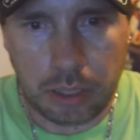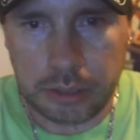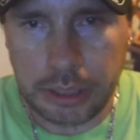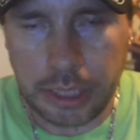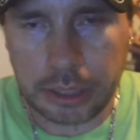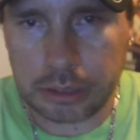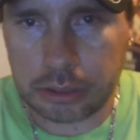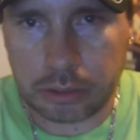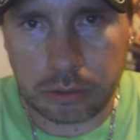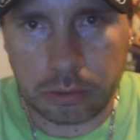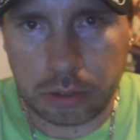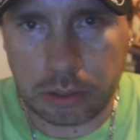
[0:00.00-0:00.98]
Neck is
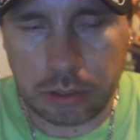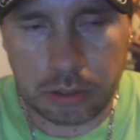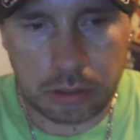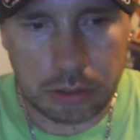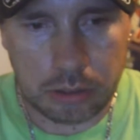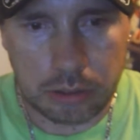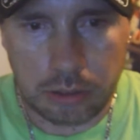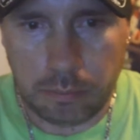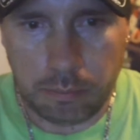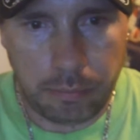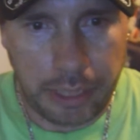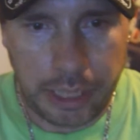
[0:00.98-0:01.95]
sore,
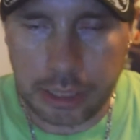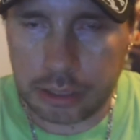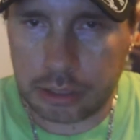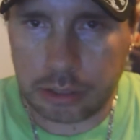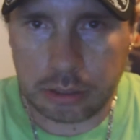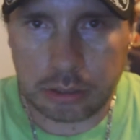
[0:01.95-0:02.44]
back.